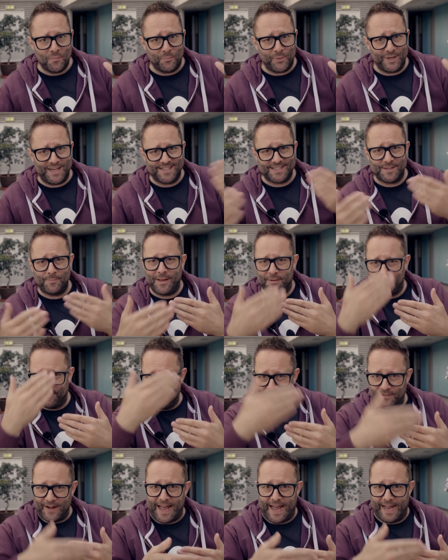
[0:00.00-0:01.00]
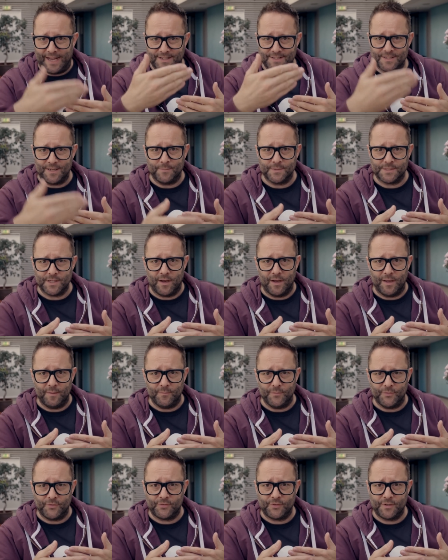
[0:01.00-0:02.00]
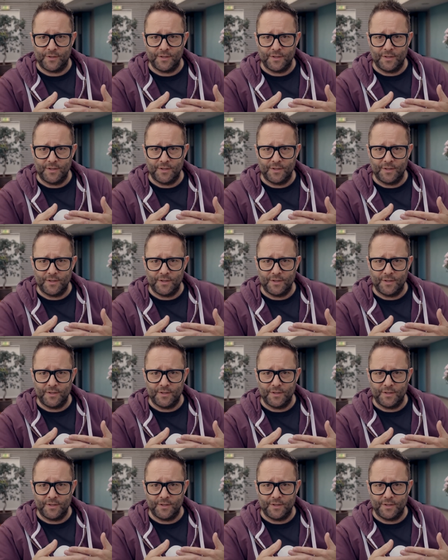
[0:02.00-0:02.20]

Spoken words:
but it's a bit flat sometimes.